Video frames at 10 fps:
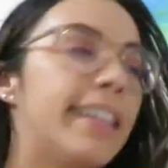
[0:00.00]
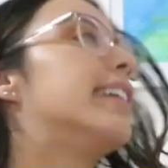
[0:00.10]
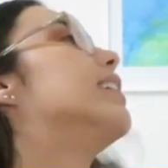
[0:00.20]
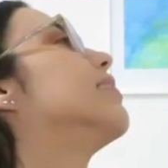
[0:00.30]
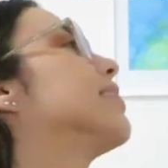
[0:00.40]

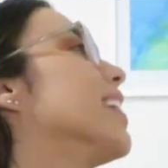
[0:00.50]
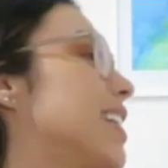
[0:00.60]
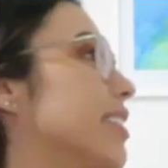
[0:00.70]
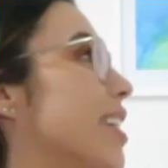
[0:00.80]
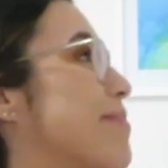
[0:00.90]
it is
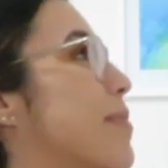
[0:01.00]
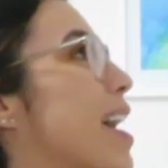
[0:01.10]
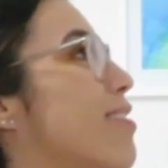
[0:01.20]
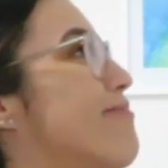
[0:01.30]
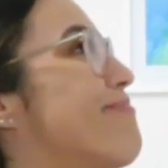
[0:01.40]
nighttime
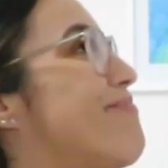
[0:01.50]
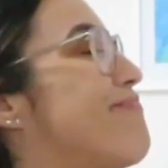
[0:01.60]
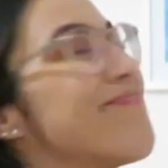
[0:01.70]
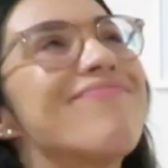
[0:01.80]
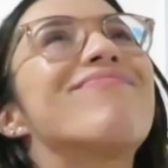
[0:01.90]
now
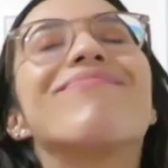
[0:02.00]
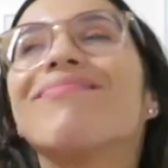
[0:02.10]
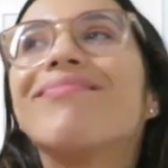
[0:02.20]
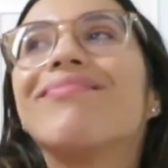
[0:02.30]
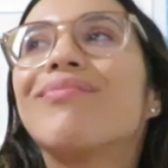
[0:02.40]

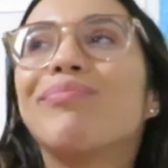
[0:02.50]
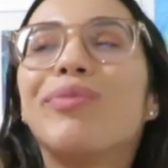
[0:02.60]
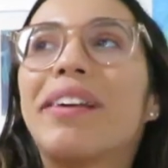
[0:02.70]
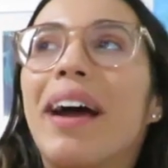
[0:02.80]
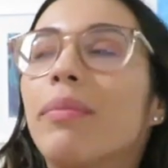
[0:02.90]

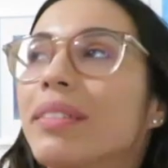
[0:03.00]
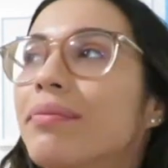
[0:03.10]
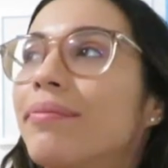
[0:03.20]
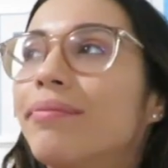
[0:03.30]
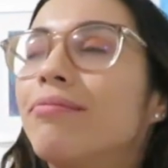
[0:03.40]
what
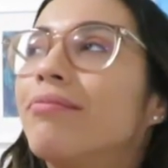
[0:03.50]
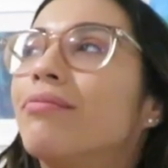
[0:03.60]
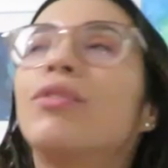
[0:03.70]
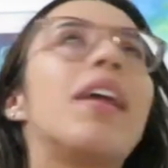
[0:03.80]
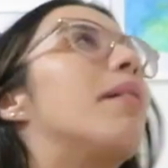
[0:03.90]
happened
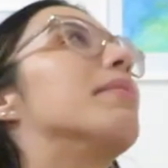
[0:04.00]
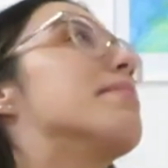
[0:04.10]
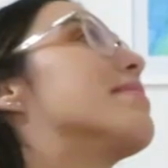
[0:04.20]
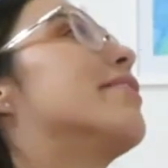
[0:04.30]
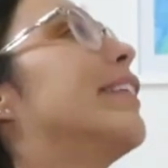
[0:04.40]
what
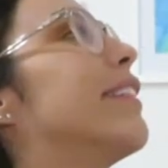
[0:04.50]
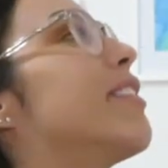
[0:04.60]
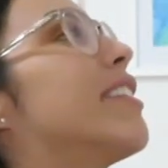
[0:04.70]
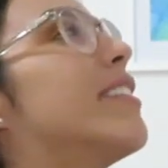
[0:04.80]
happened MaryAnn